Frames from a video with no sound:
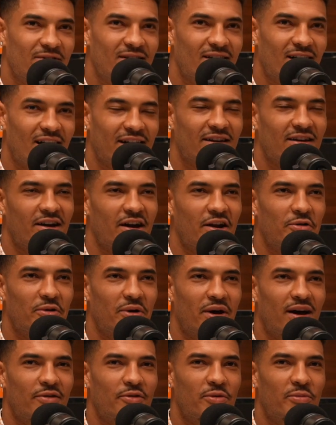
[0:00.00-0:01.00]
I
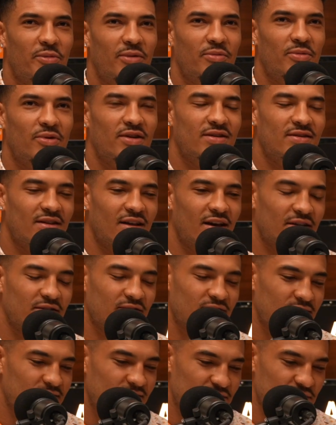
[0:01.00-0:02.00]
remember it, like,
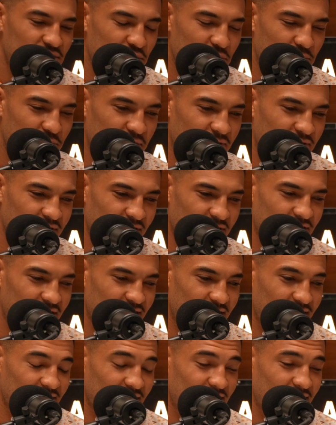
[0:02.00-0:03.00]
super
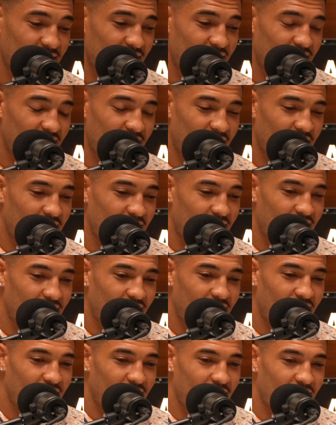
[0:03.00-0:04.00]
vividly.
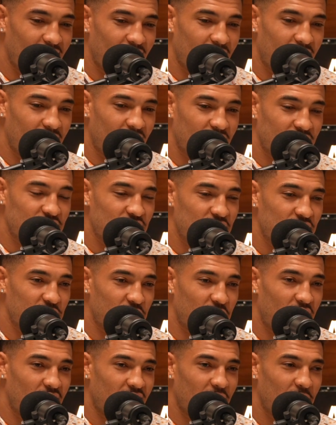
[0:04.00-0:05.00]
As soon as the
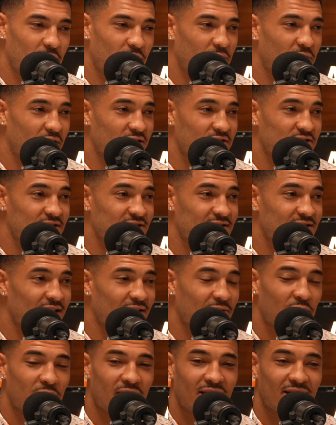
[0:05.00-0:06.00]
ball came up, I was just
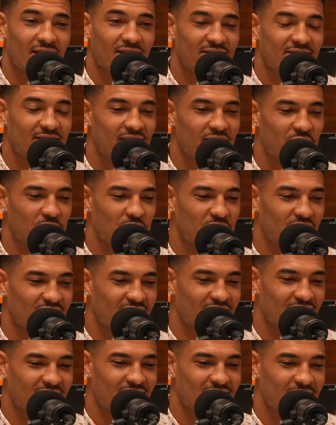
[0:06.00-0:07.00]
like, man, it's going to be
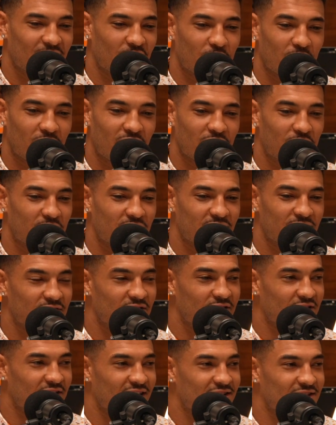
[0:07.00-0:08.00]
a rough one if you
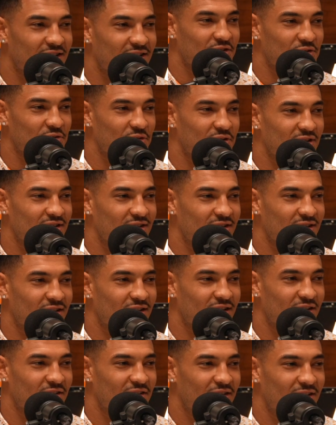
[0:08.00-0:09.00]
don't get one,
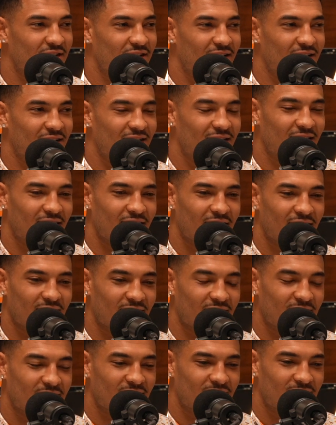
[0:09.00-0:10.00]

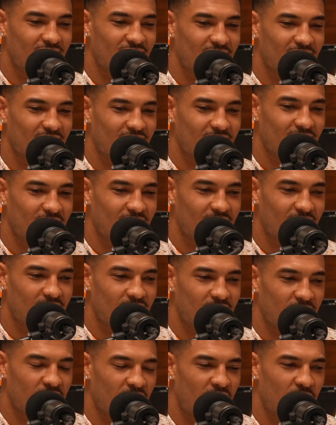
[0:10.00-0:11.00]
And
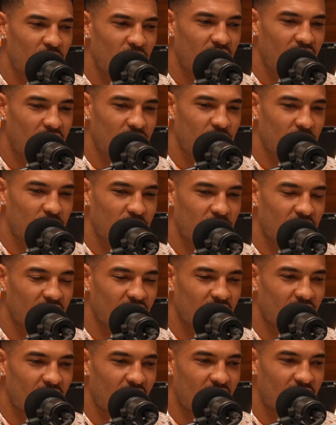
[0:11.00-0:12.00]
I'm a
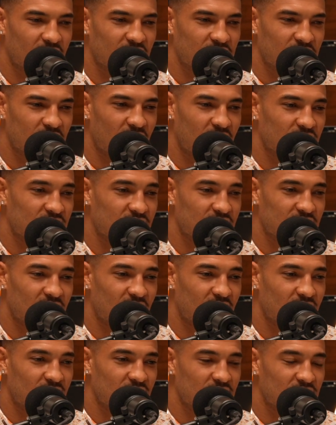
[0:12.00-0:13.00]
bigger guy, so I was just
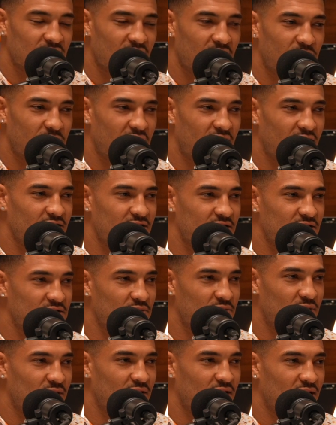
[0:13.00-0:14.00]
like, you just got to body this
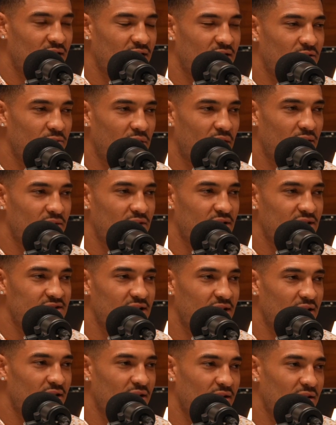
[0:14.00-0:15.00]
one. Like, you're probably going to
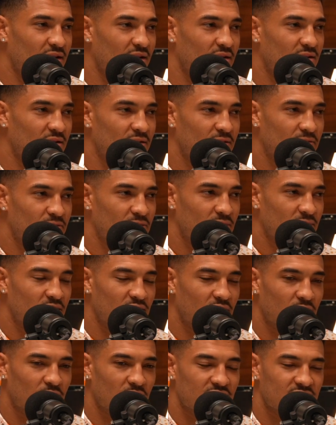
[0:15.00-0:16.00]
take a hit,
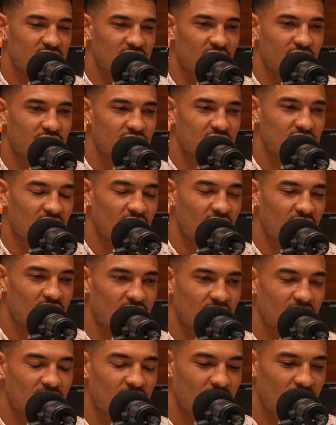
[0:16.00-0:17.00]
where the safety's at.
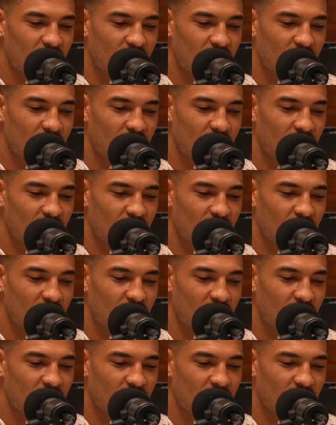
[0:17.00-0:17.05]
And,